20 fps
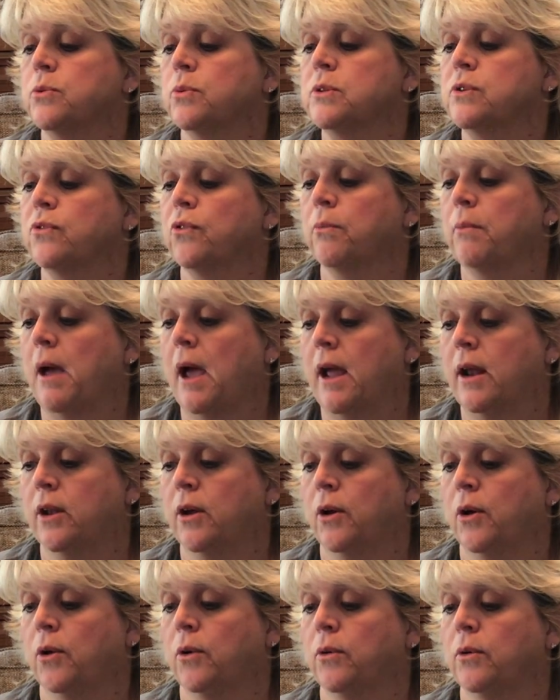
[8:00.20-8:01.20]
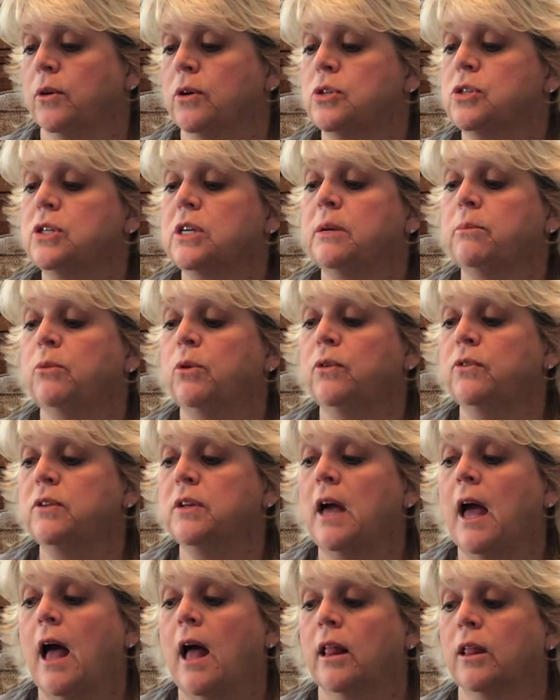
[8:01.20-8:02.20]
was from Idaho. She moved to
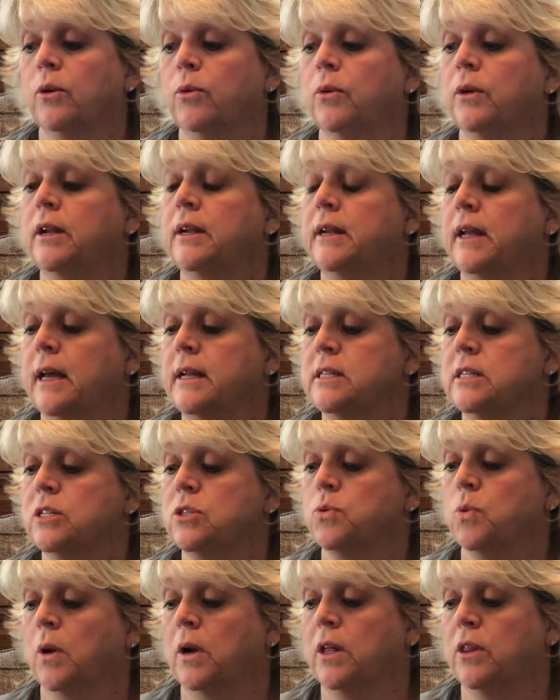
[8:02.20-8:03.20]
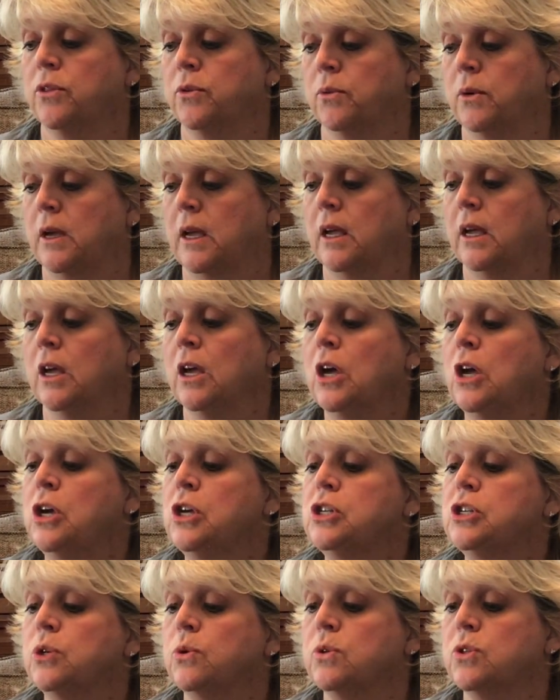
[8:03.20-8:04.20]
Hollywood in 1923.
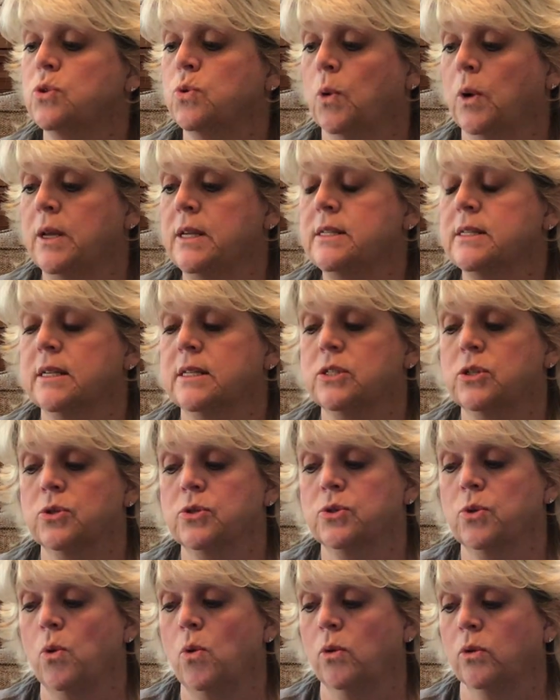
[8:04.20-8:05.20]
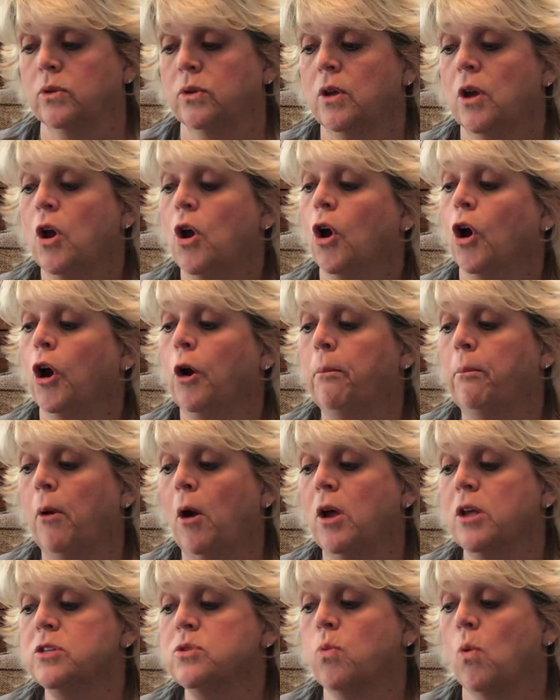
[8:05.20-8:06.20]
She was 26 years old. Her
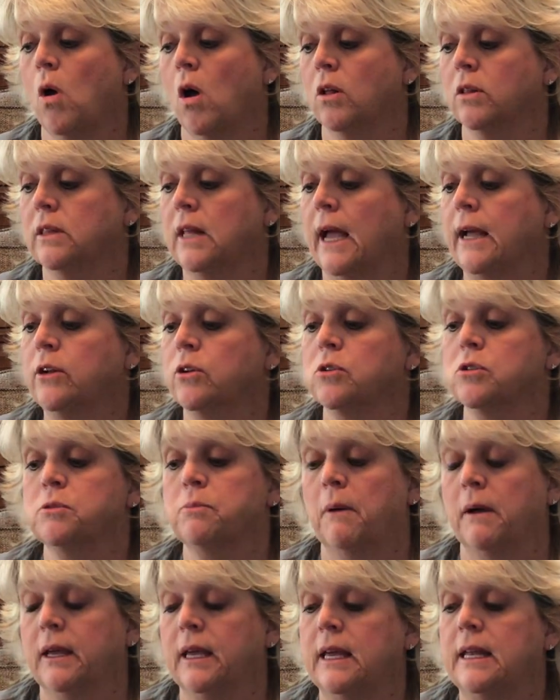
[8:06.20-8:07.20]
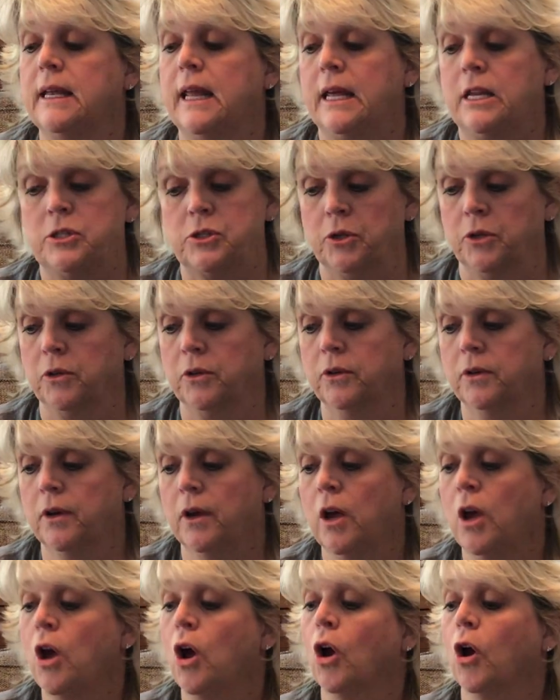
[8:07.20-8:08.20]
boss, Walt, liked her spunky nature.
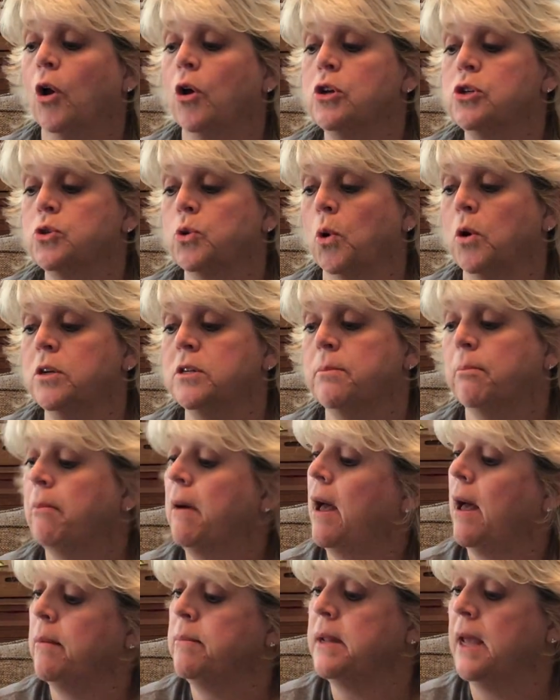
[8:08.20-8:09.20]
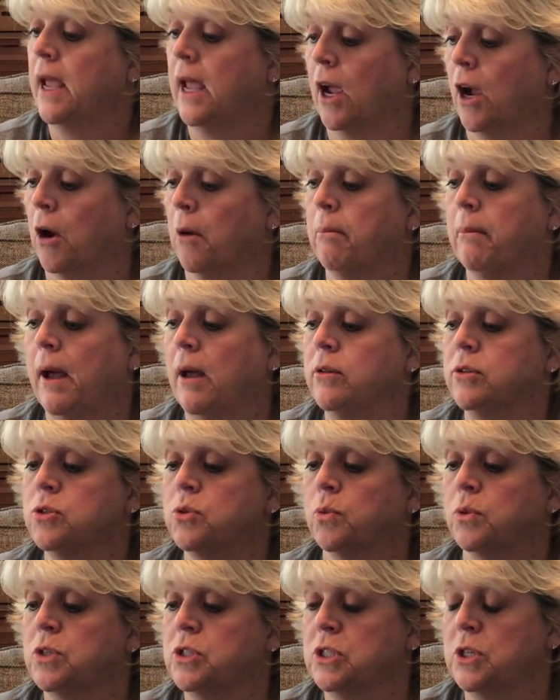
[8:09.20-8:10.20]
Her short, bobbed hair bounced
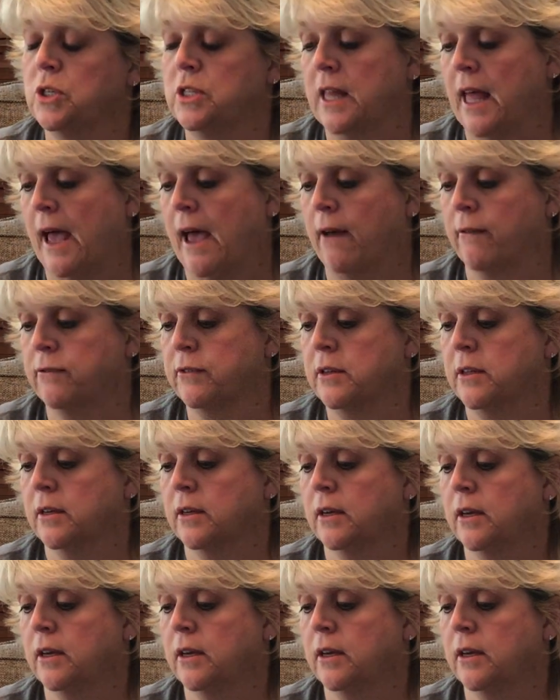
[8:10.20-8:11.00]
when she laughed.